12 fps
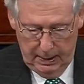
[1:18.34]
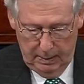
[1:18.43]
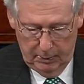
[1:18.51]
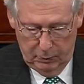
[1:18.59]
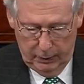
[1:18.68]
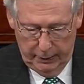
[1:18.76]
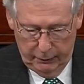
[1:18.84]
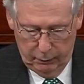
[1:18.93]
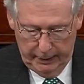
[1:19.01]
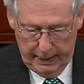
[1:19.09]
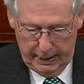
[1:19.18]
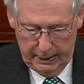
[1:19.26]
But one of the
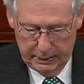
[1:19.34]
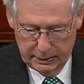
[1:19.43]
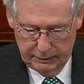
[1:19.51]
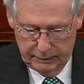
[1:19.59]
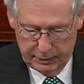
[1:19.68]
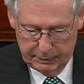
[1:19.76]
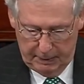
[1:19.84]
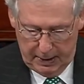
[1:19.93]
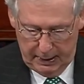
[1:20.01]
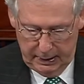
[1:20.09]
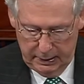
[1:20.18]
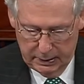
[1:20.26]
realities of this
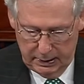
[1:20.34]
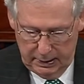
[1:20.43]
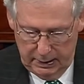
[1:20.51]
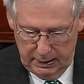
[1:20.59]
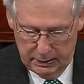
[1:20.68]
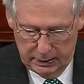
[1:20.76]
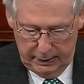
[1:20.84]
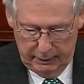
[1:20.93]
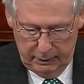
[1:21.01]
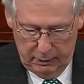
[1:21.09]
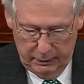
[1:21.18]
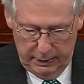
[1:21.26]
body is that any
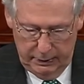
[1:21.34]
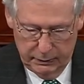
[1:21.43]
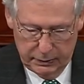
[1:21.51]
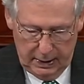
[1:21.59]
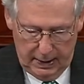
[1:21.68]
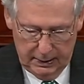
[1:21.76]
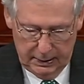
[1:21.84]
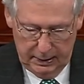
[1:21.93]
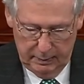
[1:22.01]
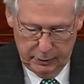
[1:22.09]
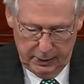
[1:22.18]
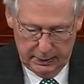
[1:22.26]
senator on either side can
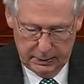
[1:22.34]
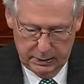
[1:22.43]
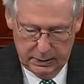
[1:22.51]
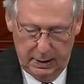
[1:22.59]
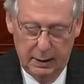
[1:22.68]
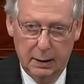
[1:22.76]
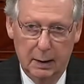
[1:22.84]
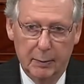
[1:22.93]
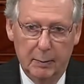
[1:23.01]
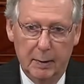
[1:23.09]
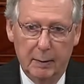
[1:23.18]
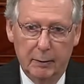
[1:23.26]
object to setting up
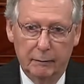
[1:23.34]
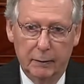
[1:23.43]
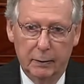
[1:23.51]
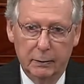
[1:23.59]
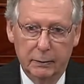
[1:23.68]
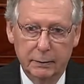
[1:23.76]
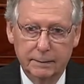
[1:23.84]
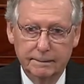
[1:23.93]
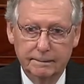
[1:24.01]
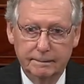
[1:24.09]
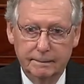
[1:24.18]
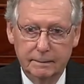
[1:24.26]
amendment votes.
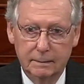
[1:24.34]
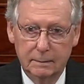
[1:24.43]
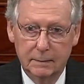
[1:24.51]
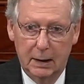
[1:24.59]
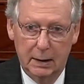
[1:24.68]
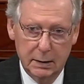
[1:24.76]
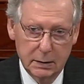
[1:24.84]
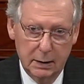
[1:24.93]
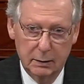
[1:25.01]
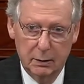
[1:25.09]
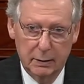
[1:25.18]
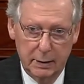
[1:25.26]
Any
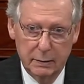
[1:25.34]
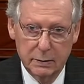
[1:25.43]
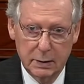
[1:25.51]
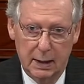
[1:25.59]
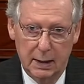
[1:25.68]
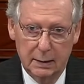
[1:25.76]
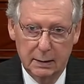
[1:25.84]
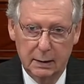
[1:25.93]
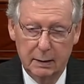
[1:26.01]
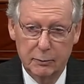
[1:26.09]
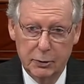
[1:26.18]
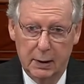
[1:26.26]
senator on either side can
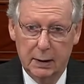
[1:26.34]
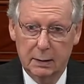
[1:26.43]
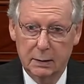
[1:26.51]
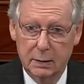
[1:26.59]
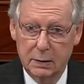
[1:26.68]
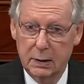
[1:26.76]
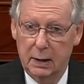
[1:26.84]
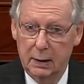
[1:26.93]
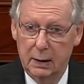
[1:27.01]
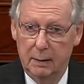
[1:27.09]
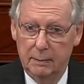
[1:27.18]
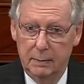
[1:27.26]
object to setting
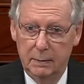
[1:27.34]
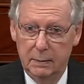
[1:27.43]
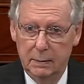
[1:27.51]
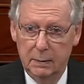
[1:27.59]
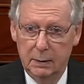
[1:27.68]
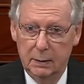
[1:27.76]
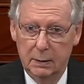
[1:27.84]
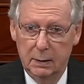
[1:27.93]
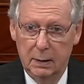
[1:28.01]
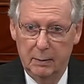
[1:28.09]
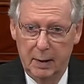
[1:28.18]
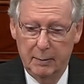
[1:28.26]
up
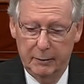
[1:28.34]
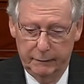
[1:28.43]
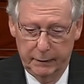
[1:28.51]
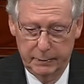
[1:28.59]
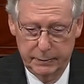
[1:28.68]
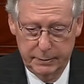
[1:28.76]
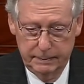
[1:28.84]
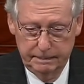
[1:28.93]
amendment votes.